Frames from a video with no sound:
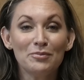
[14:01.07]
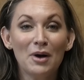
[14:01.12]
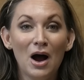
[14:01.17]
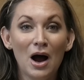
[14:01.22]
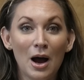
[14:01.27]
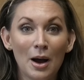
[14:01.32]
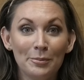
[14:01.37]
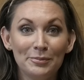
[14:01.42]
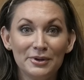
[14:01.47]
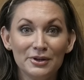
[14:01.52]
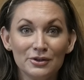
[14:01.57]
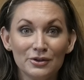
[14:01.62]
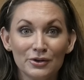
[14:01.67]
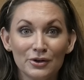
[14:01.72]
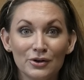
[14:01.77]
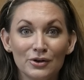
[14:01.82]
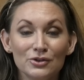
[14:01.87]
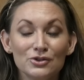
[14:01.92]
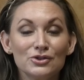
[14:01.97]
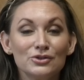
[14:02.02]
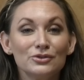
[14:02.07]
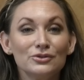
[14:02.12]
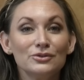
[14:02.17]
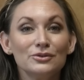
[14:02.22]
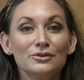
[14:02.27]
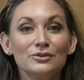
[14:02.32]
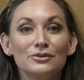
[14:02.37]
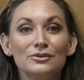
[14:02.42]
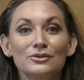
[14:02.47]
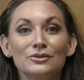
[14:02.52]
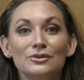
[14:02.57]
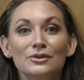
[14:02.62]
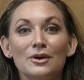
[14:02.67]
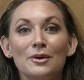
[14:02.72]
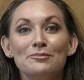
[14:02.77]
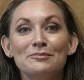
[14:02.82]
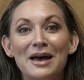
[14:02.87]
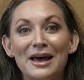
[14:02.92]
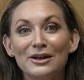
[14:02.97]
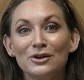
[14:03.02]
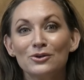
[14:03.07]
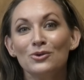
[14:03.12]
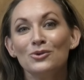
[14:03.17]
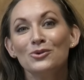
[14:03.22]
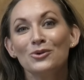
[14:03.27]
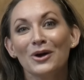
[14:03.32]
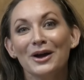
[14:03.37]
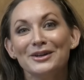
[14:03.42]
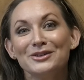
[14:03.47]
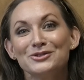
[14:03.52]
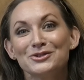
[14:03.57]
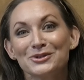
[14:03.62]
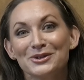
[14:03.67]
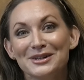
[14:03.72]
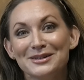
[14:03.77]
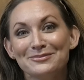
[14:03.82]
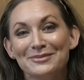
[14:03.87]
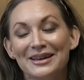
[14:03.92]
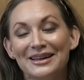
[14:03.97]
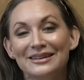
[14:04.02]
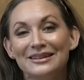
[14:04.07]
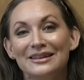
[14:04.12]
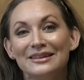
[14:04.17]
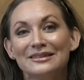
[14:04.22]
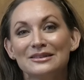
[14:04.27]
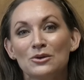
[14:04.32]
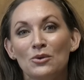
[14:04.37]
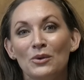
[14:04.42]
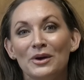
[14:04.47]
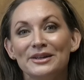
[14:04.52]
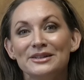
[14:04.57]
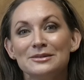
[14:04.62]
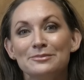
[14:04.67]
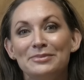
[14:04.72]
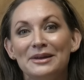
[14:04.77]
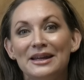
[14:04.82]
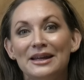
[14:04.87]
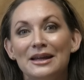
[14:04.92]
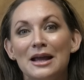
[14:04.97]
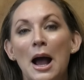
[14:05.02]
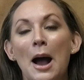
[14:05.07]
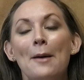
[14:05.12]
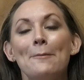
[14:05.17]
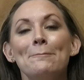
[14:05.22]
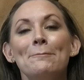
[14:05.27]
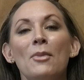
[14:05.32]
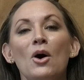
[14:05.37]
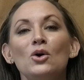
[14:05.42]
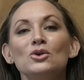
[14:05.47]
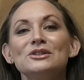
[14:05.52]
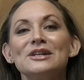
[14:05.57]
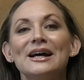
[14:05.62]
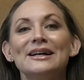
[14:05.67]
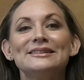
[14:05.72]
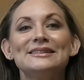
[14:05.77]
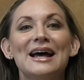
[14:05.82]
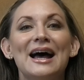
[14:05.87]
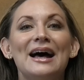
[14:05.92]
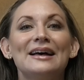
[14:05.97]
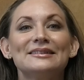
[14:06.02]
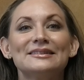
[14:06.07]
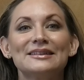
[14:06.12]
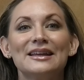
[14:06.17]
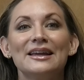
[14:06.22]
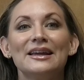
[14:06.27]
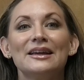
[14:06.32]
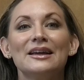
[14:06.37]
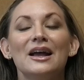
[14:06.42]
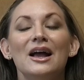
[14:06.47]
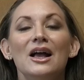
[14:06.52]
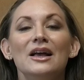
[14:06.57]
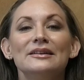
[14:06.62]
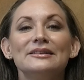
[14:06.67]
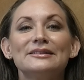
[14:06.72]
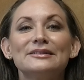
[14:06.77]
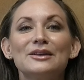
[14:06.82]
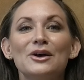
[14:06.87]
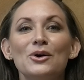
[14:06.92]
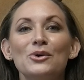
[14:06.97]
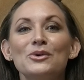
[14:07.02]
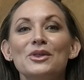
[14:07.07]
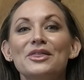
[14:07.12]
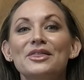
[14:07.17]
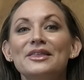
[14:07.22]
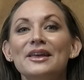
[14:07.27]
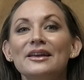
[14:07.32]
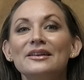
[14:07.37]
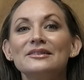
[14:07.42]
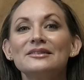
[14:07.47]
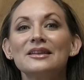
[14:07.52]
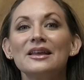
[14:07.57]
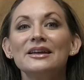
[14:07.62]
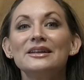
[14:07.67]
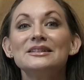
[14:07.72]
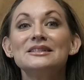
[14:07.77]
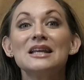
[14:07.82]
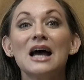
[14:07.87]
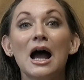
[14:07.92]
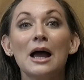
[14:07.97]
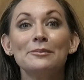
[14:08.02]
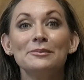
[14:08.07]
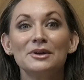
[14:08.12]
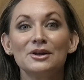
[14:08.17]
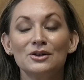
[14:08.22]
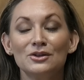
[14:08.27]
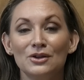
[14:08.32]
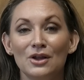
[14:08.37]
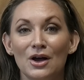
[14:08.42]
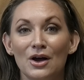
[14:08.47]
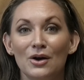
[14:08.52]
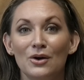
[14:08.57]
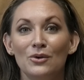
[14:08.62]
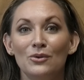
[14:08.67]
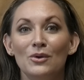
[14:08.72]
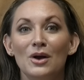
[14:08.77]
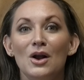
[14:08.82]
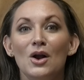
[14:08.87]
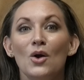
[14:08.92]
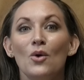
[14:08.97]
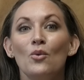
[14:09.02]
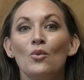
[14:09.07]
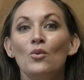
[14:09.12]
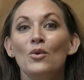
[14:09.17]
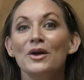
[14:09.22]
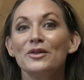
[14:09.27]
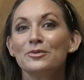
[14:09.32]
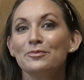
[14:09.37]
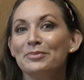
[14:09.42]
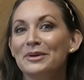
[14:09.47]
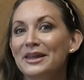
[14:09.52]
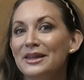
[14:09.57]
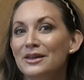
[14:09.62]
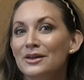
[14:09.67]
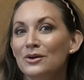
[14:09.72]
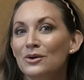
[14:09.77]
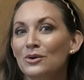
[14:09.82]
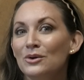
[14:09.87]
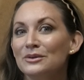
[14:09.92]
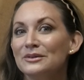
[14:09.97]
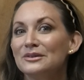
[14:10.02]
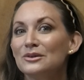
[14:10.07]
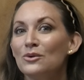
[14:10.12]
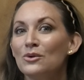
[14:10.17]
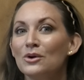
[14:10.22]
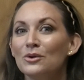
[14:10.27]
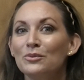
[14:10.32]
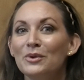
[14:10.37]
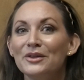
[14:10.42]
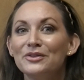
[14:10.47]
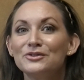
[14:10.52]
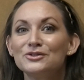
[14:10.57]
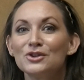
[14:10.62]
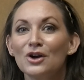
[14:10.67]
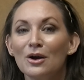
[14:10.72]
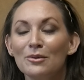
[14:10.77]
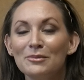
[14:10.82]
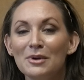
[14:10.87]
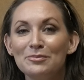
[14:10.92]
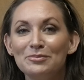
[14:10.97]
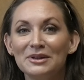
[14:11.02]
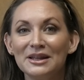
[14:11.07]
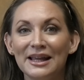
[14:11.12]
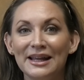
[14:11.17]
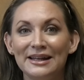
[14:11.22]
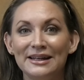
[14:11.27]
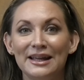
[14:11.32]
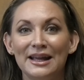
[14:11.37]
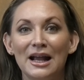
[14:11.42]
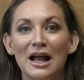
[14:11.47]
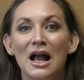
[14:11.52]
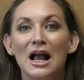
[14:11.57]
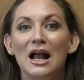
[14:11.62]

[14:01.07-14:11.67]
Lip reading: popular medical grade treatment is going to be multitasking. So things like Diamond Glow with peels or with dermaplaning,